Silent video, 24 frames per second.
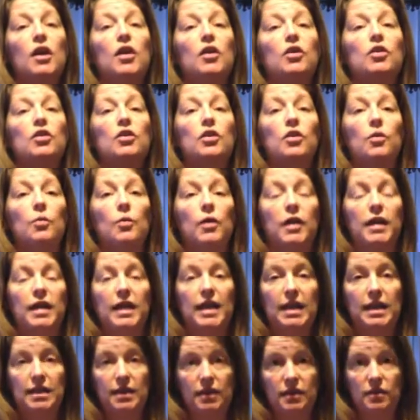You're going to want to
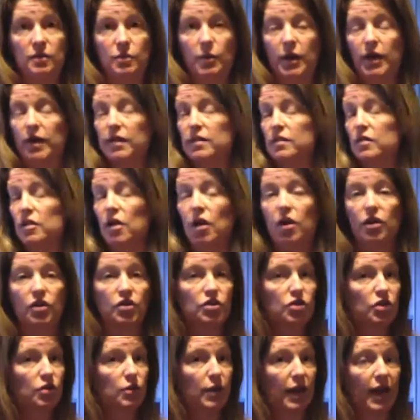eat this way as long as
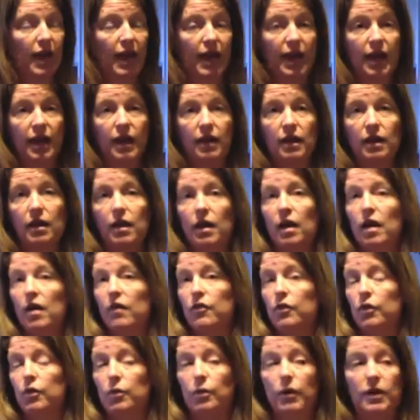you can
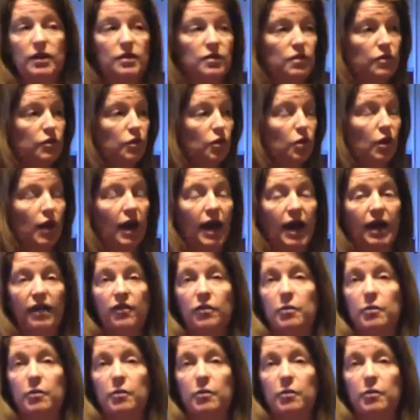for the rest of your life